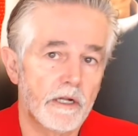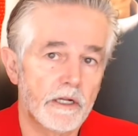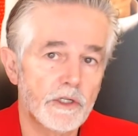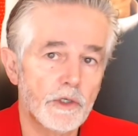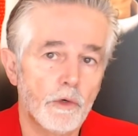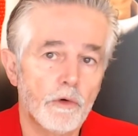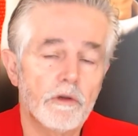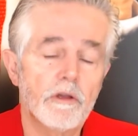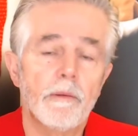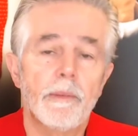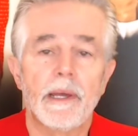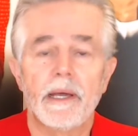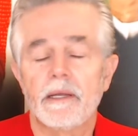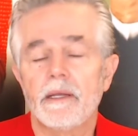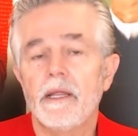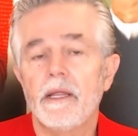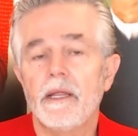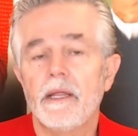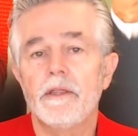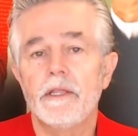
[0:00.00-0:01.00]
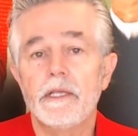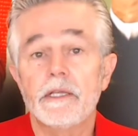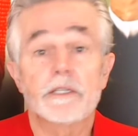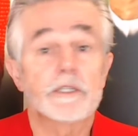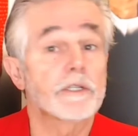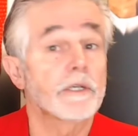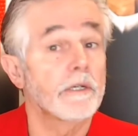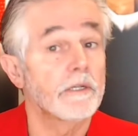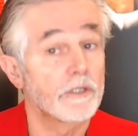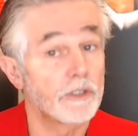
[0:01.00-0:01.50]
talk about in
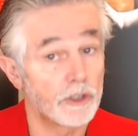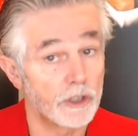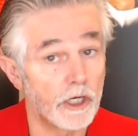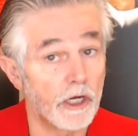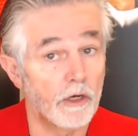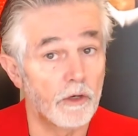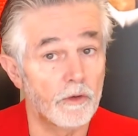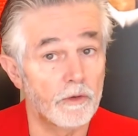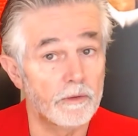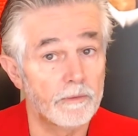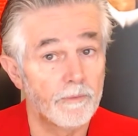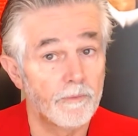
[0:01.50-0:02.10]
this show.